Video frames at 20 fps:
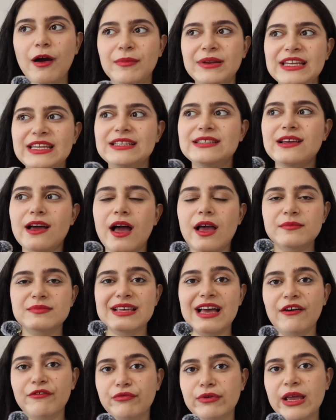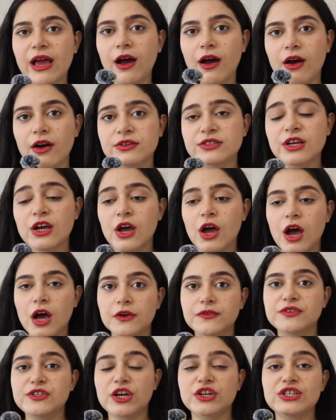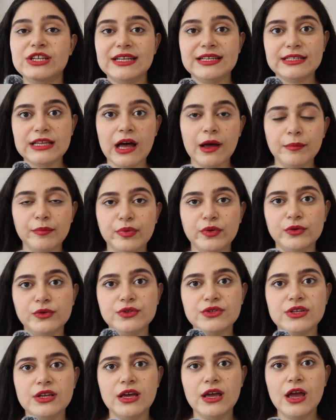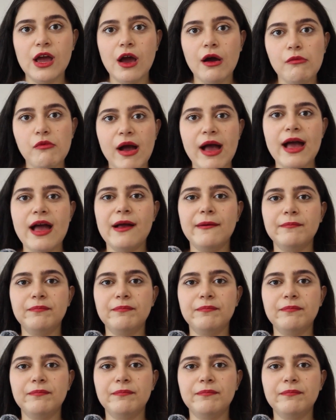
many times have we heard of such examples where